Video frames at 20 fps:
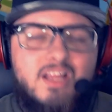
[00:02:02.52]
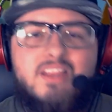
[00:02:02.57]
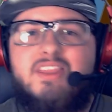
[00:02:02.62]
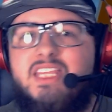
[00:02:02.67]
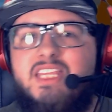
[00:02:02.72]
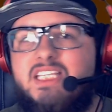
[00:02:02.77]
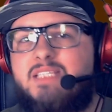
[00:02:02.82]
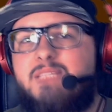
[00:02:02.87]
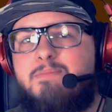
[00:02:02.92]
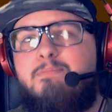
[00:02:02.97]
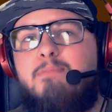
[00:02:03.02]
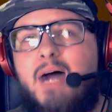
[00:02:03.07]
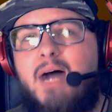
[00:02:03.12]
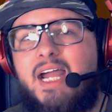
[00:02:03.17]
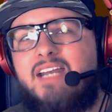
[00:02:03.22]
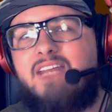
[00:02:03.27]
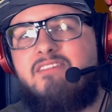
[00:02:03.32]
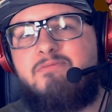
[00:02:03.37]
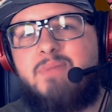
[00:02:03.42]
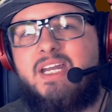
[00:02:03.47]
This
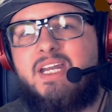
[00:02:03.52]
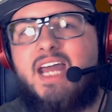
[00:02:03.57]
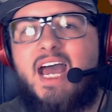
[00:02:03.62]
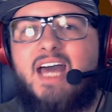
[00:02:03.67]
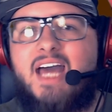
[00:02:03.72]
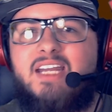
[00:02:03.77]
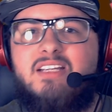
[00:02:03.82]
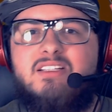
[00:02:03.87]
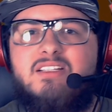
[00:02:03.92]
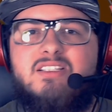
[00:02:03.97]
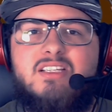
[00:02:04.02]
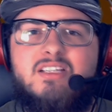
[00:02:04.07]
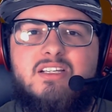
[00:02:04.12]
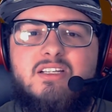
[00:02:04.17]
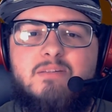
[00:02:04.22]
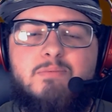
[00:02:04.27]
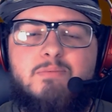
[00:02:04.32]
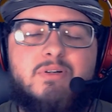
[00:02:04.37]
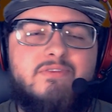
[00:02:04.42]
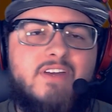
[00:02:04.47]
might have been added
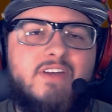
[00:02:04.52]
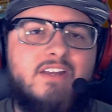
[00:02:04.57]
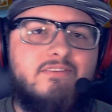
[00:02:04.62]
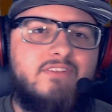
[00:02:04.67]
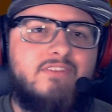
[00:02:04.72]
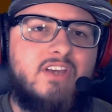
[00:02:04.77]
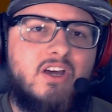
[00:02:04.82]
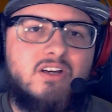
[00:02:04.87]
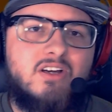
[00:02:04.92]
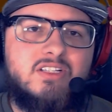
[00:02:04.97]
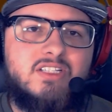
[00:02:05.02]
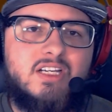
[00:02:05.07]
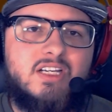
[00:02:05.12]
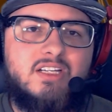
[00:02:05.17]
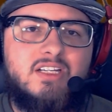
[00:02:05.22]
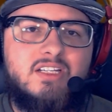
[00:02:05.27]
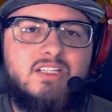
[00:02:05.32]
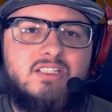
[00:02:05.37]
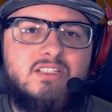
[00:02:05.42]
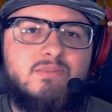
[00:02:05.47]
to prevent VR
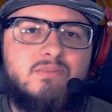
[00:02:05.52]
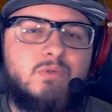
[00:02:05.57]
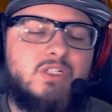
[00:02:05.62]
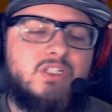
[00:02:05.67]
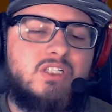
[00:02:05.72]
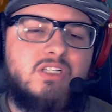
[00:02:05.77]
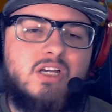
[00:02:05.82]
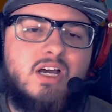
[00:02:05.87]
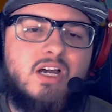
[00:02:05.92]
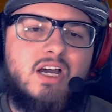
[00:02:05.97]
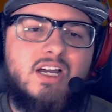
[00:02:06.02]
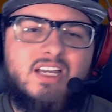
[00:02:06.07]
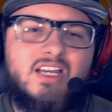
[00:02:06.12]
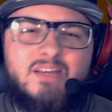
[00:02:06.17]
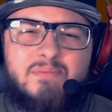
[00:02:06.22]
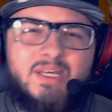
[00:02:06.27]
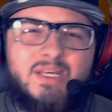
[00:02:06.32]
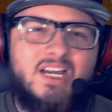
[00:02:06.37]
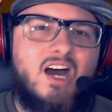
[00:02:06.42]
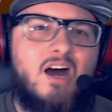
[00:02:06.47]
sickness, which can
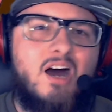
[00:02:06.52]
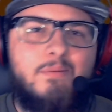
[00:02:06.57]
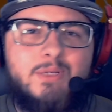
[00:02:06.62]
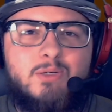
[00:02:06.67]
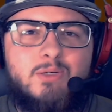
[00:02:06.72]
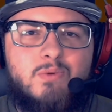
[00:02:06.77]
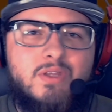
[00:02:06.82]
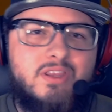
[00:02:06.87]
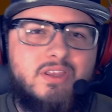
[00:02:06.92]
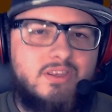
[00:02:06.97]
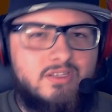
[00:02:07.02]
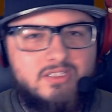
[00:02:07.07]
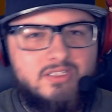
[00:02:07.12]
be common with